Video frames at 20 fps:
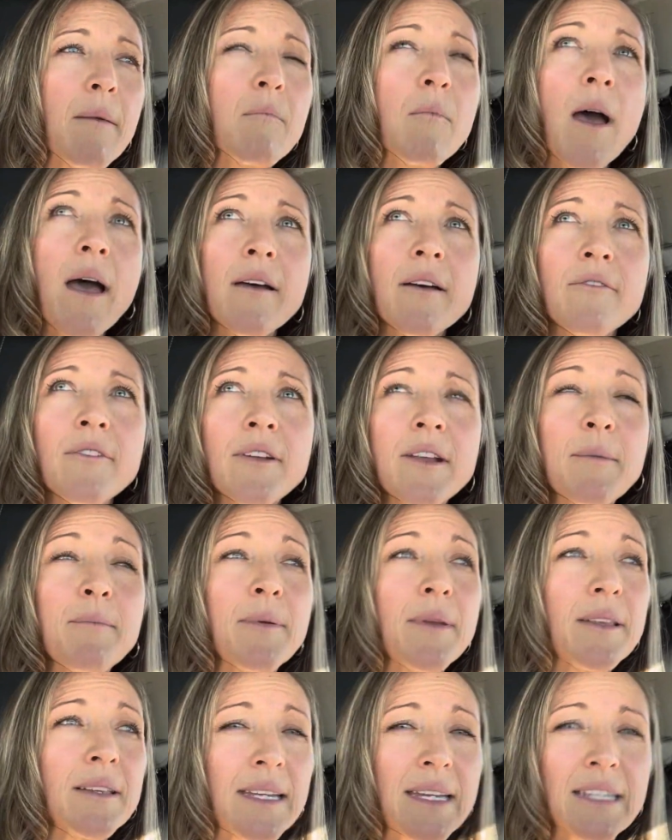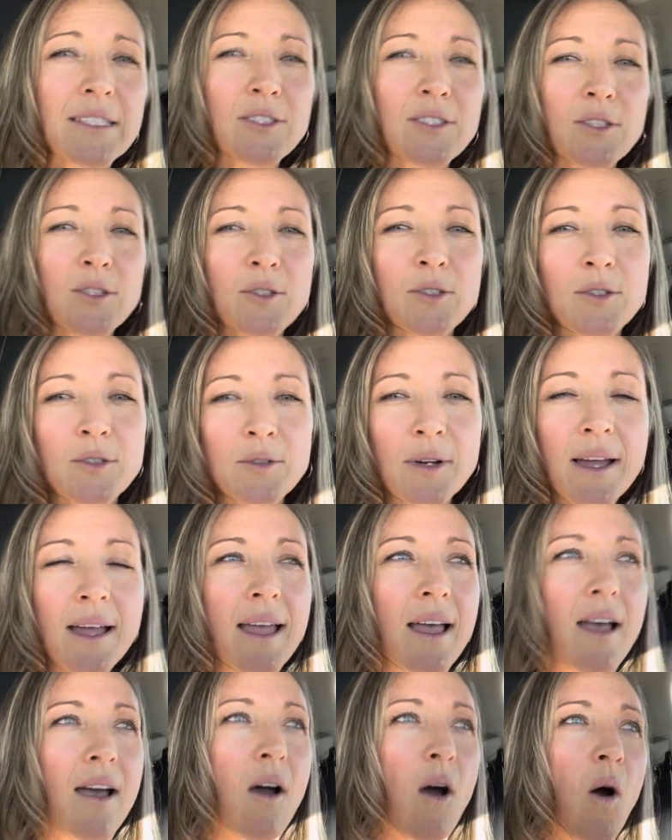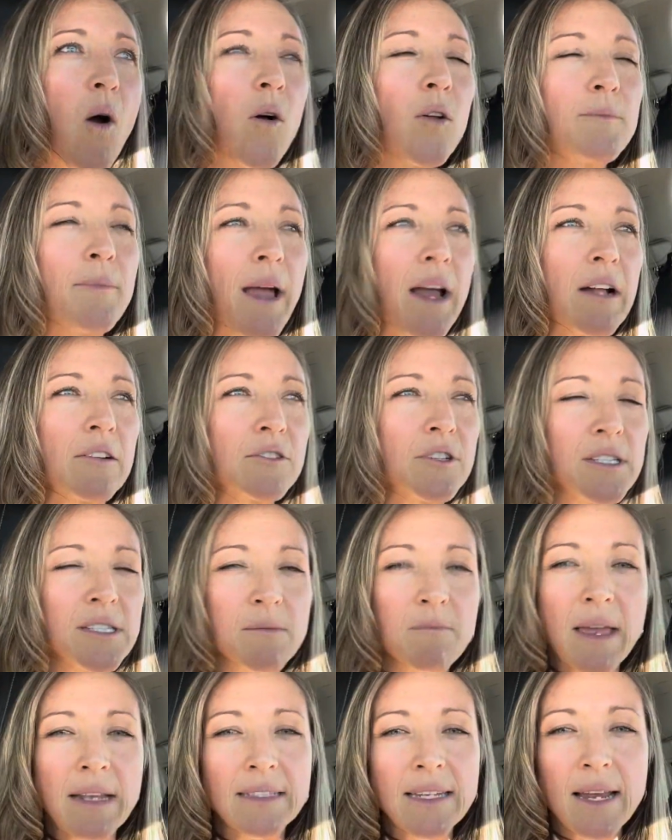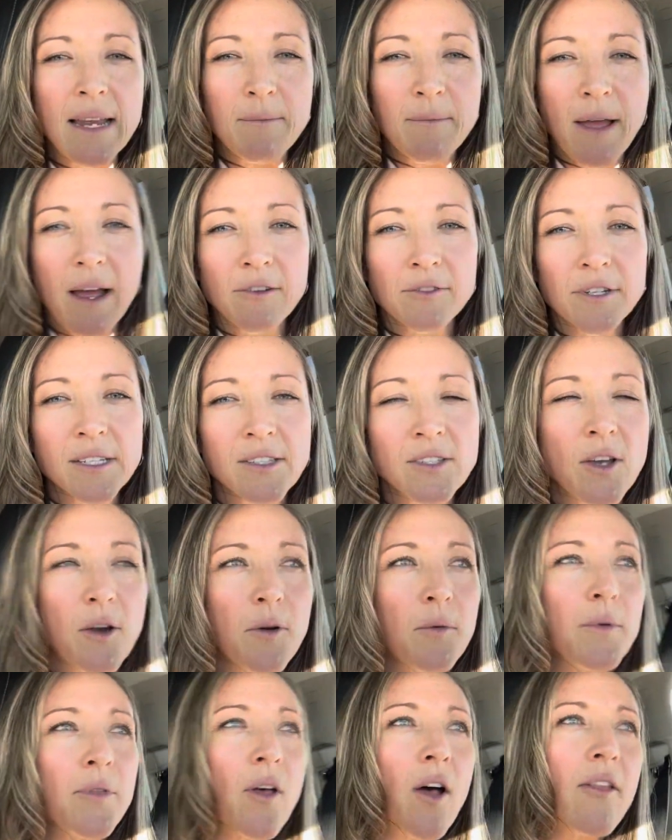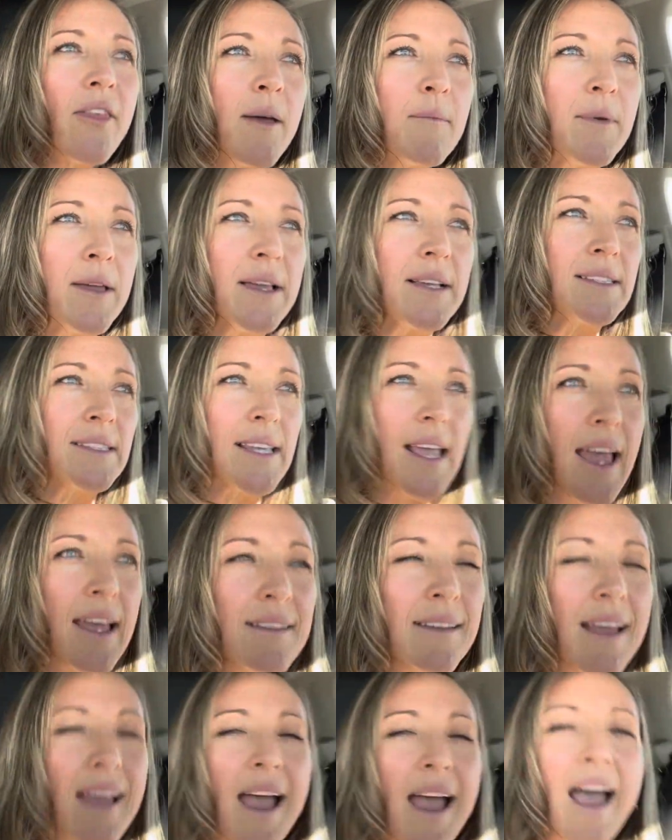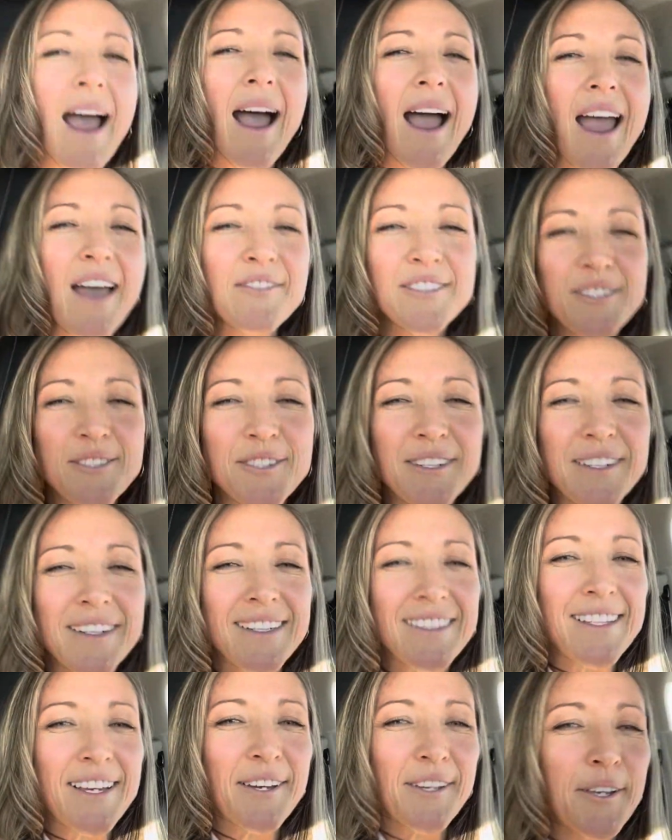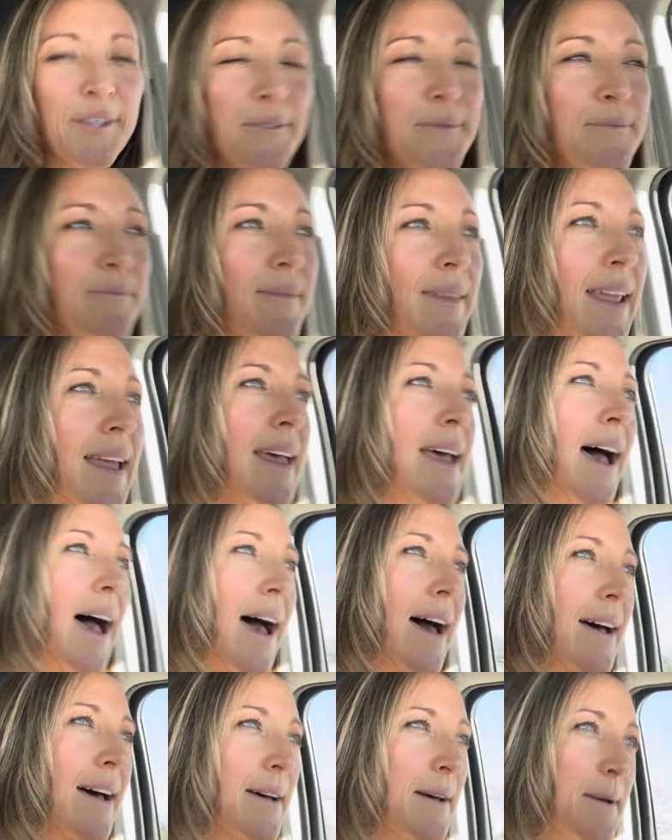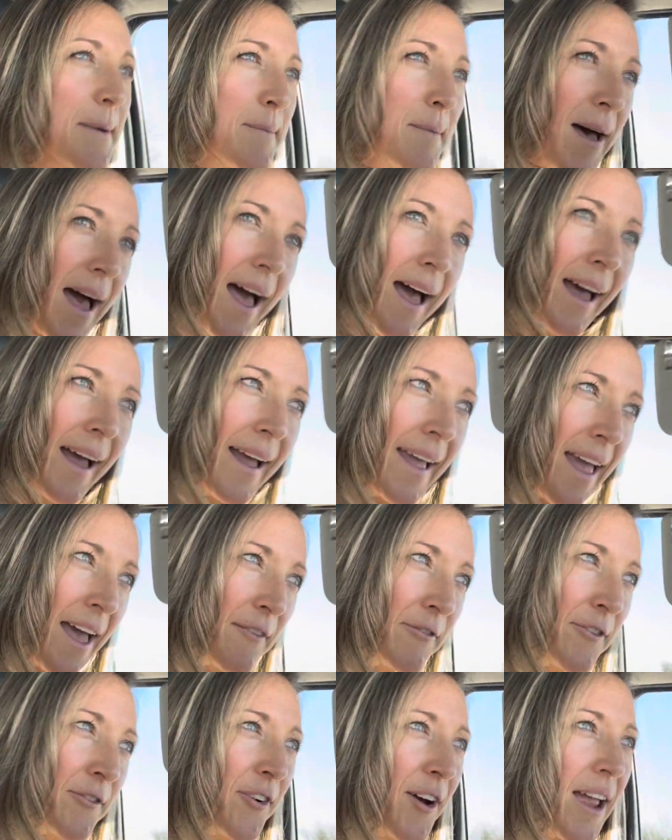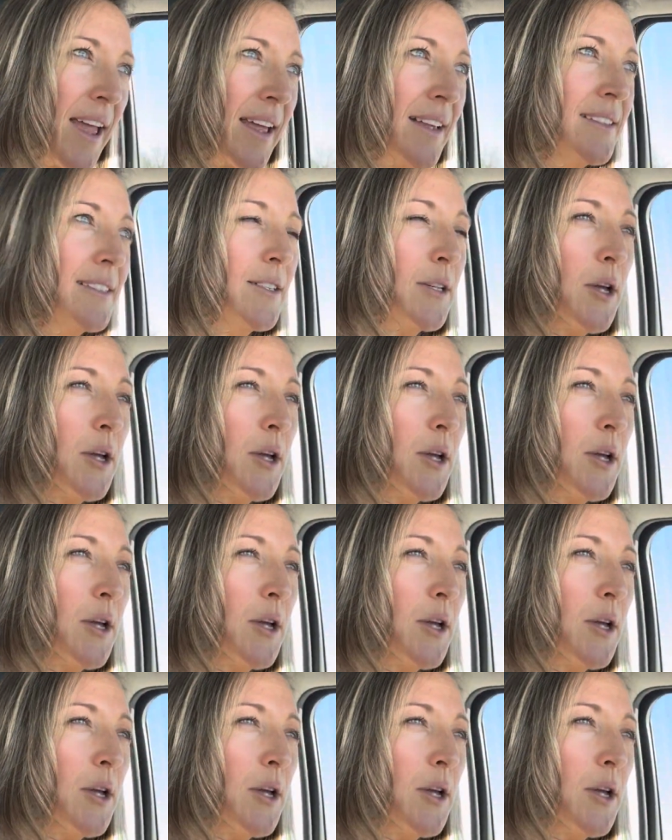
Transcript: of an ability to hold boundaries and maintain boundaries. So with all that being said, I have a story to tell you. I have a friend